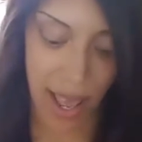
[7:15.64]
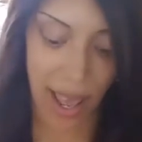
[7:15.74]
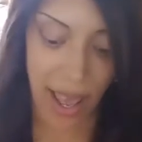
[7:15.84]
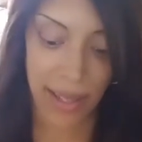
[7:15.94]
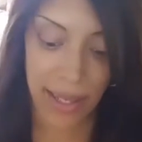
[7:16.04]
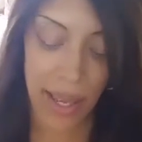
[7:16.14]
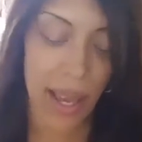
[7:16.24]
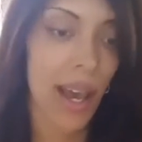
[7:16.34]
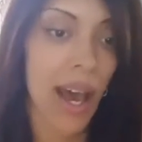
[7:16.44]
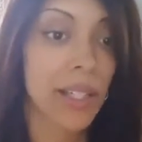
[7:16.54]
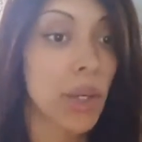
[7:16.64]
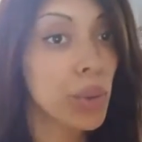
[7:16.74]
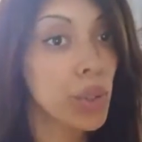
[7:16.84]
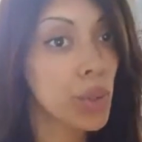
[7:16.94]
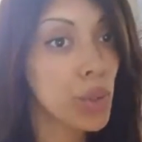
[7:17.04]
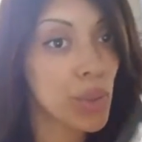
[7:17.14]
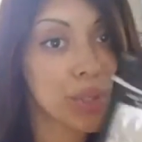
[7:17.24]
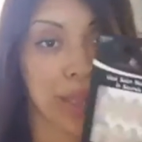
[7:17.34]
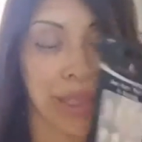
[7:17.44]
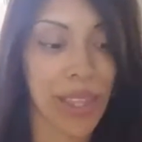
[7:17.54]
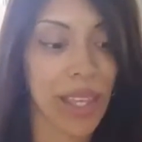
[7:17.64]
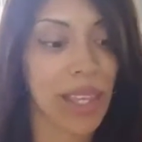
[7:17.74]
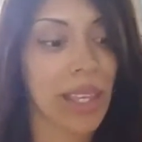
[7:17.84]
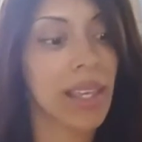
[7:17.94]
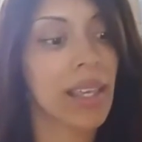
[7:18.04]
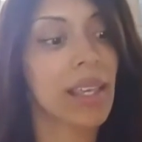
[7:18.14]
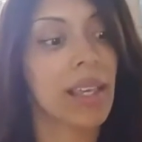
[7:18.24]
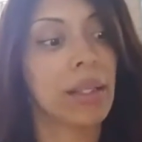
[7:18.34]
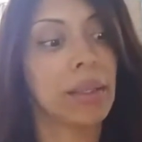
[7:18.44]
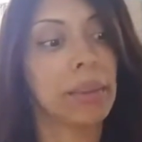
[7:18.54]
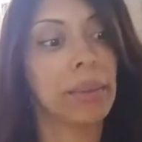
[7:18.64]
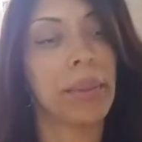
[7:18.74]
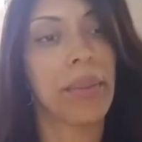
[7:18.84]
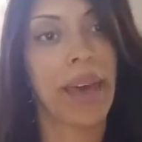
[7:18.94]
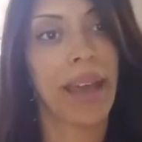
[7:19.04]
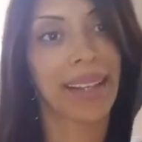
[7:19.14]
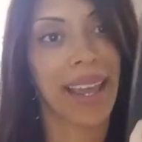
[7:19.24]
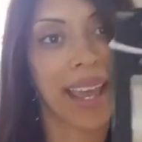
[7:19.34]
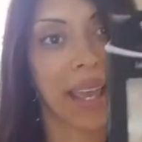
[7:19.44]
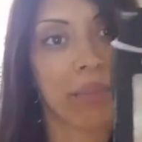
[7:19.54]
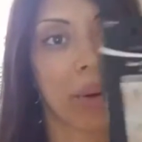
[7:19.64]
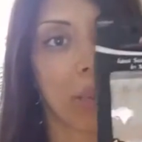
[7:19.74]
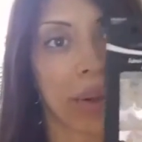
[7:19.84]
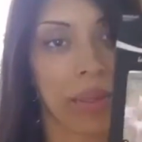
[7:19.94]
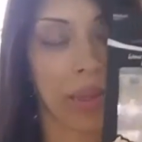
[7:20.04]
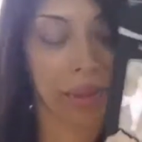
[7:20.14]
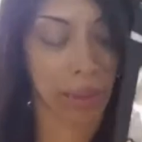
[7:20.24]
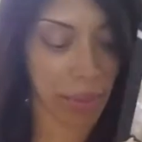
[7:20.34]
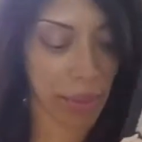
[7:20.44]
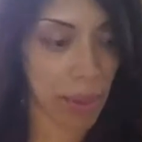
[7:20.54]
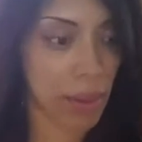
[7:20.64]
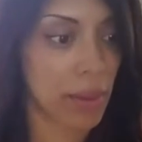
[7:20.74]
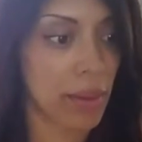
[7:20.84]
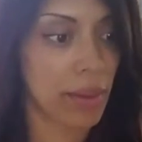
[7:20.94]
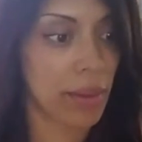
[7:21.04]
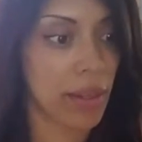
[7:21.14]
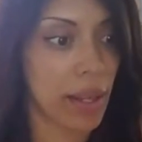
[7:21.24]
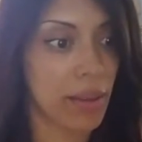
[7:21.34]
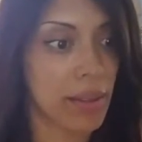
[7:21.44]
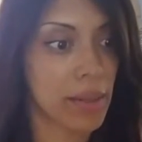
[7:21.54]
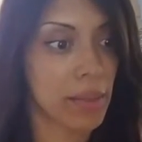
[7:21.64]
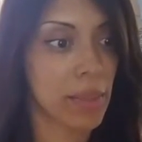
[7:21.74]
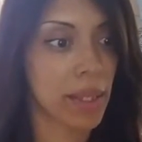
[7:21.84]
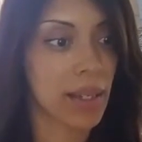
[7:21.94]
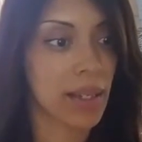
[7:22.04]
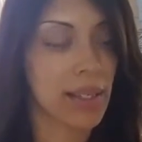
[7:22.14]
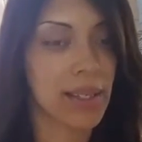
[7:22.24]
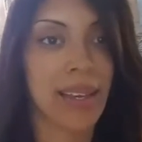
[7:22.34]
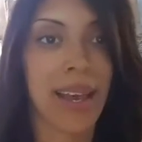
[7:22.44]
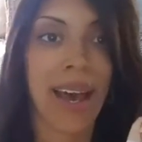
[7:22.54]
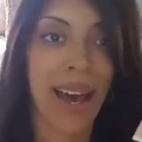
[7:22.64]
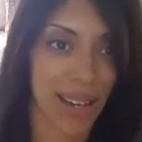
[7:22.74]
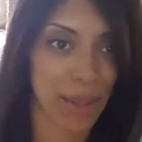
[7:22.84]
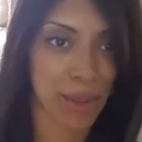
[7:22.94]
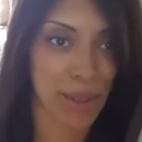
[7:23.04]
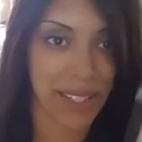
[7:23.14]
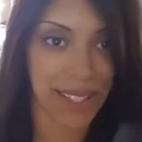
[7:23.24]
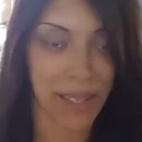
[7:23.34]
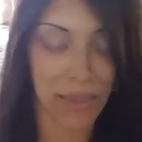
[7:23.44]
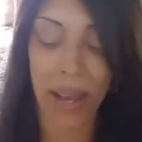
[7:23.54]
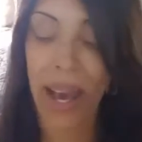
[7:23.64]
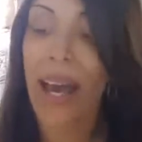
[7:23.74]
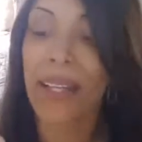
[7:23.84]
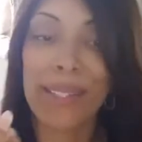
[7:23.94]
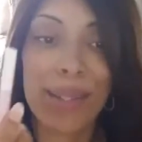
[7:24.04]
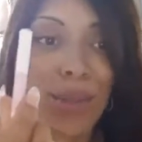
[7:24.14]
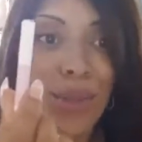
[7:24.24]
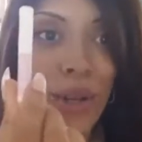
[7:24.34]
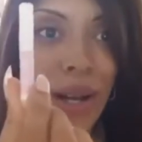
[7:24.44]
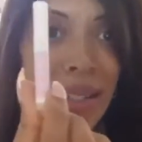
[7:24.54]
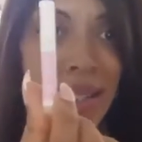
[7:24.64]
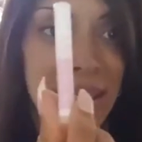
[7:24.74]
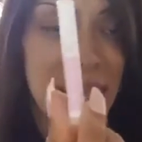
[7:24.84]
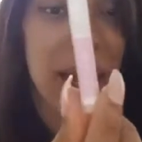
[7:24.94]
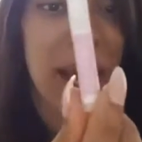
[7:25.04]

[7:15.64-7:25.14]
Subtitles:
And I don't use the glue that came with the nails because I don't trust them. I do trust